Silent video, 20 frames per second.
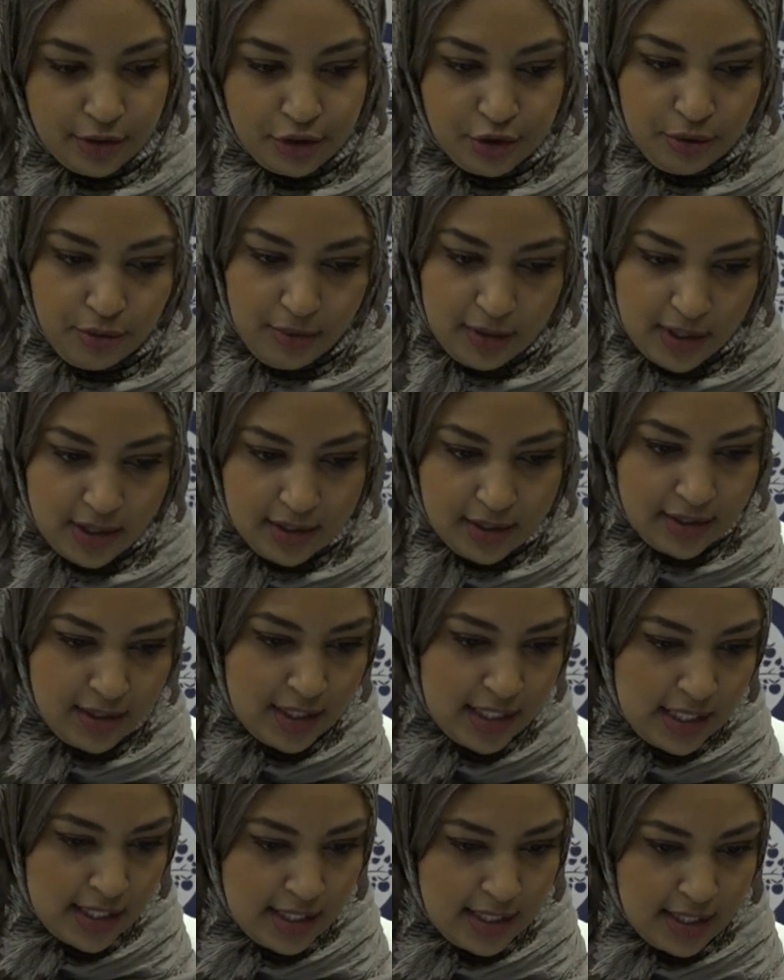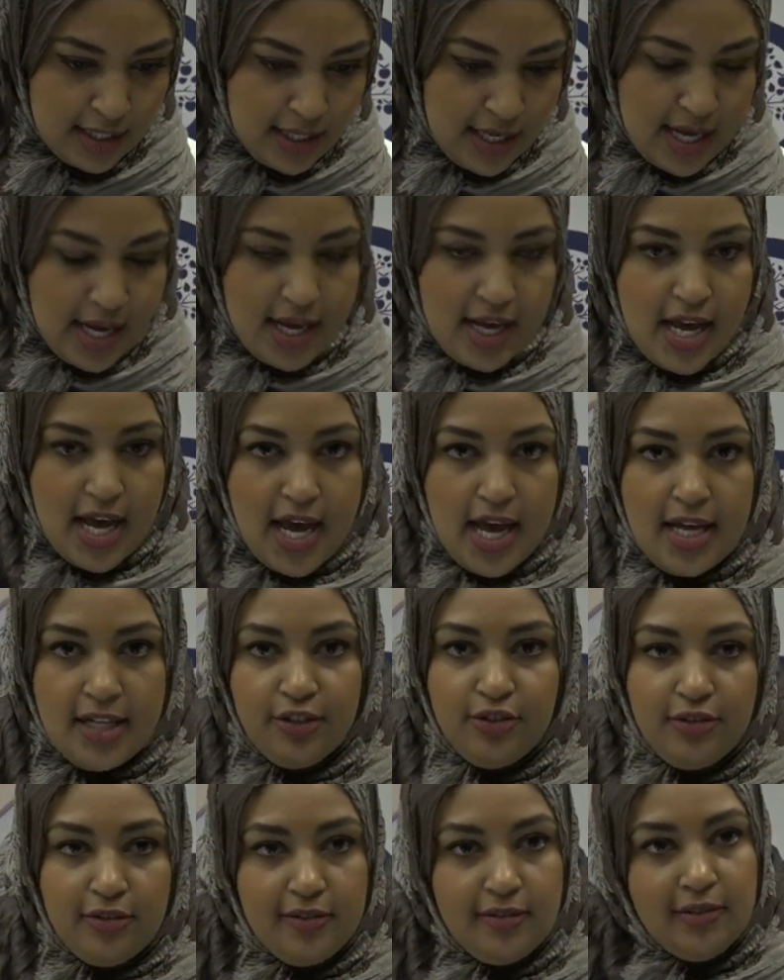a chore.
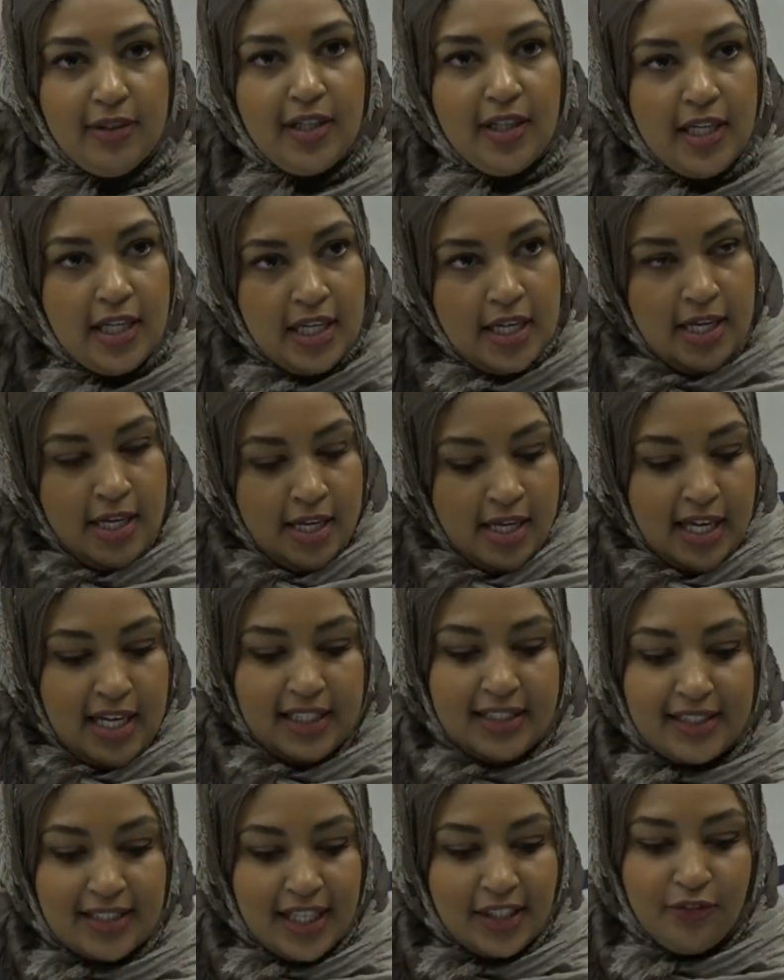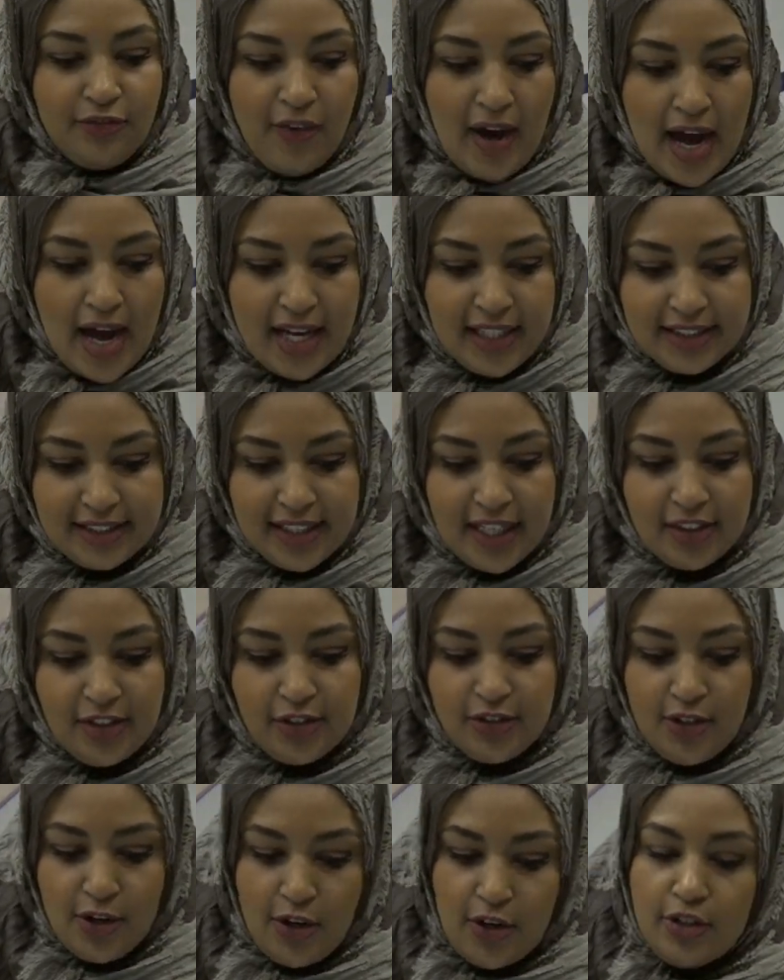And it's advised not
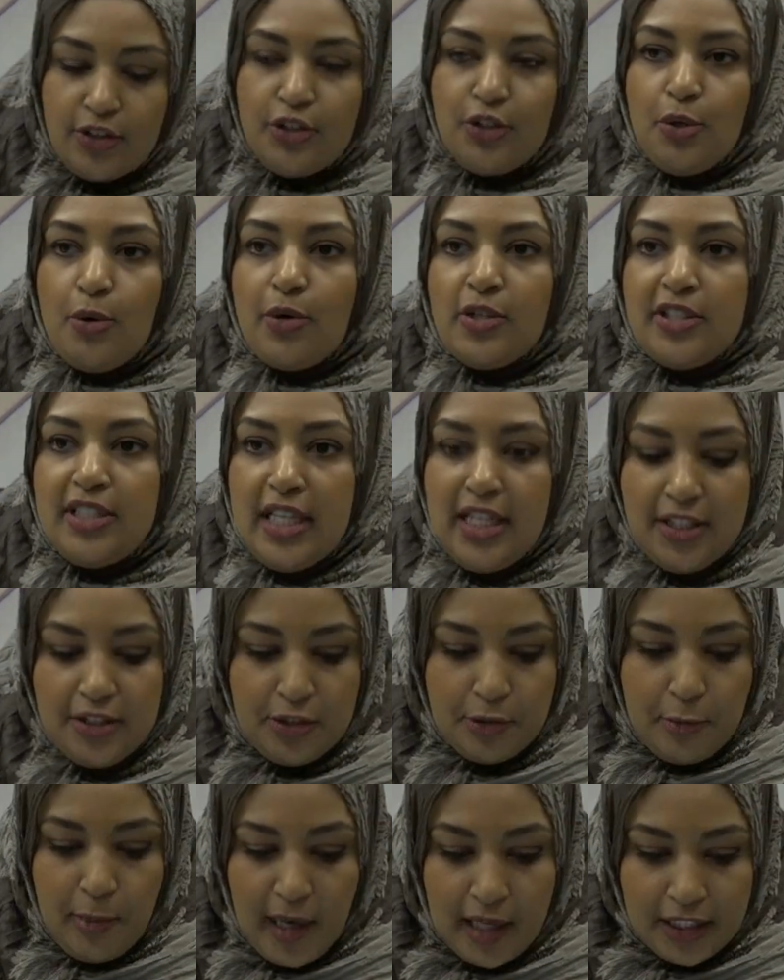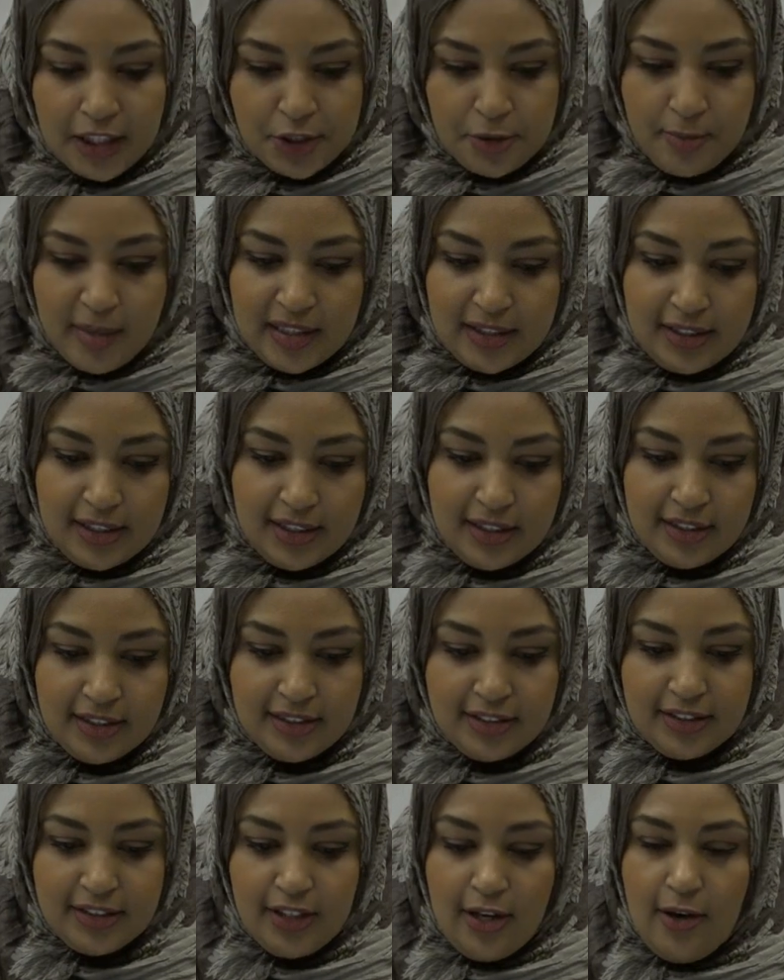to turn chores into punishment,
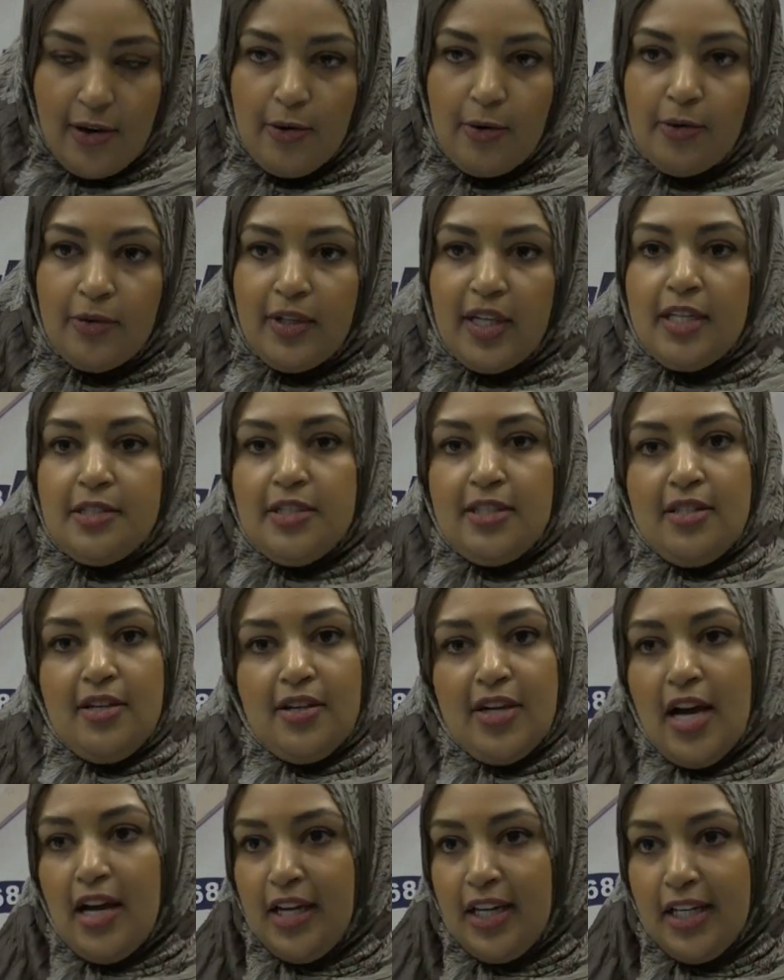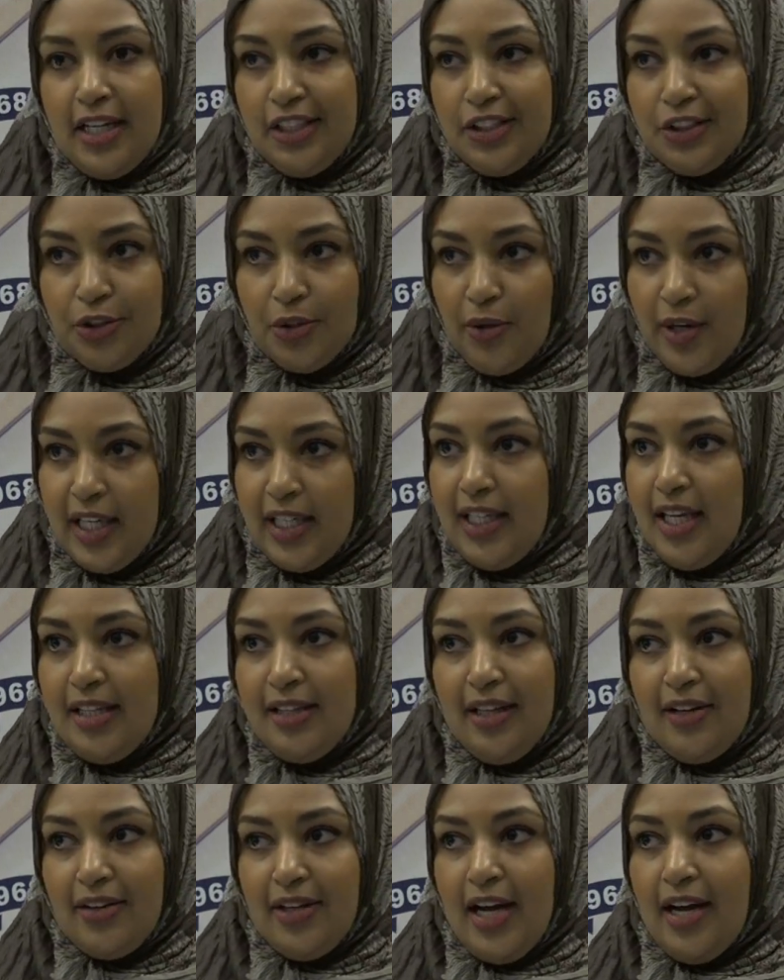so because they're not going to enjoy it
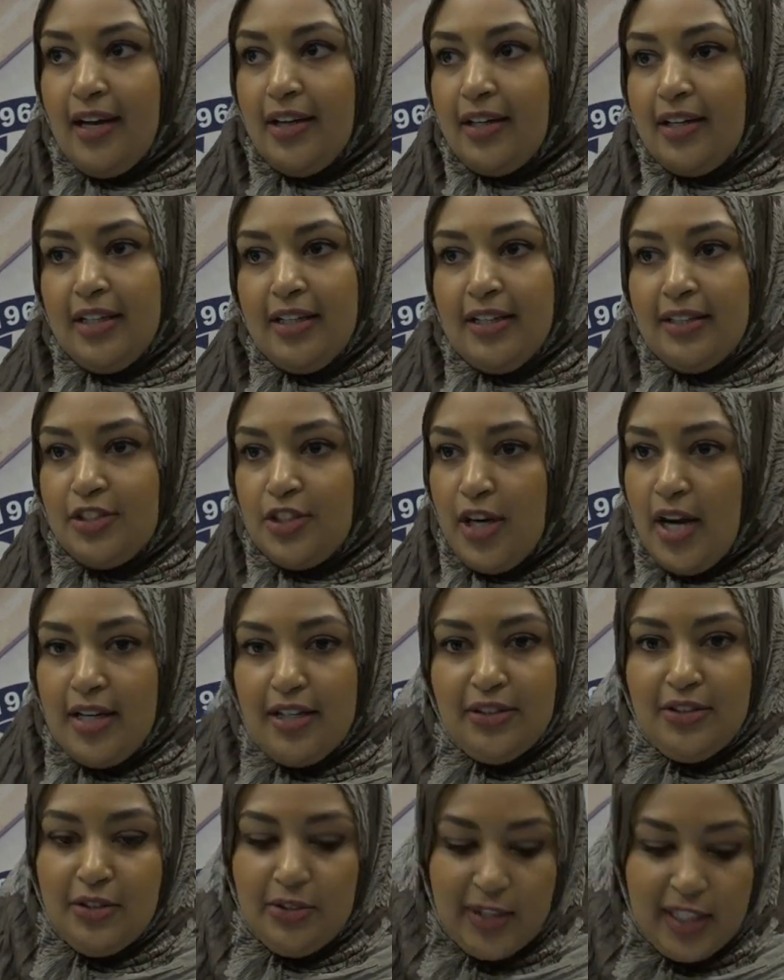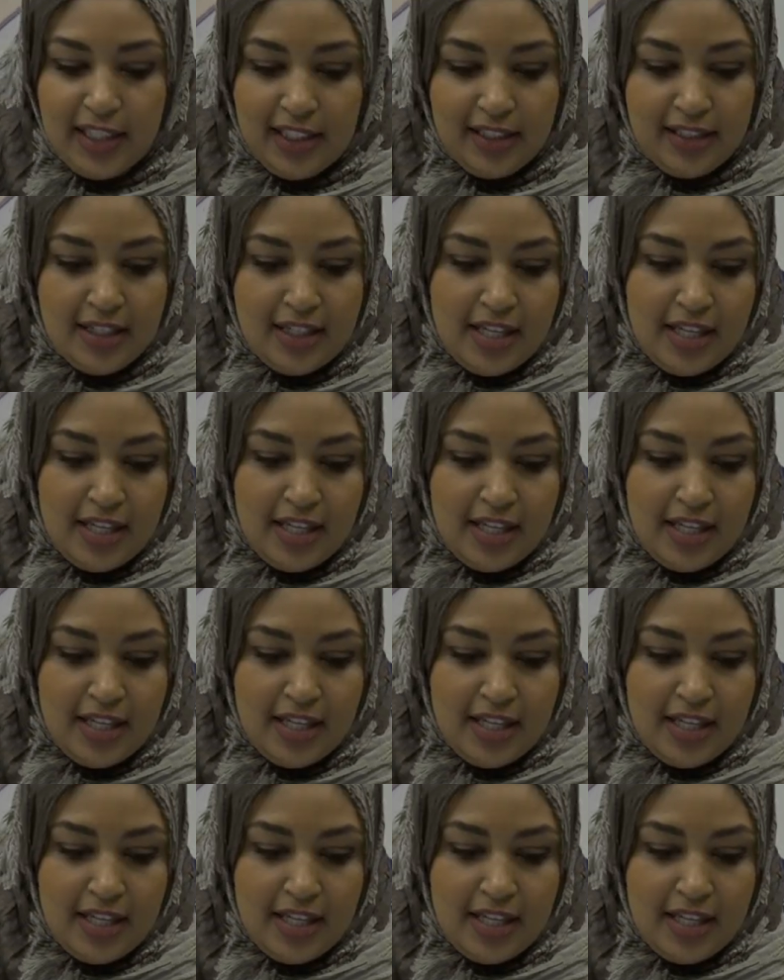and they're not going to try to do it.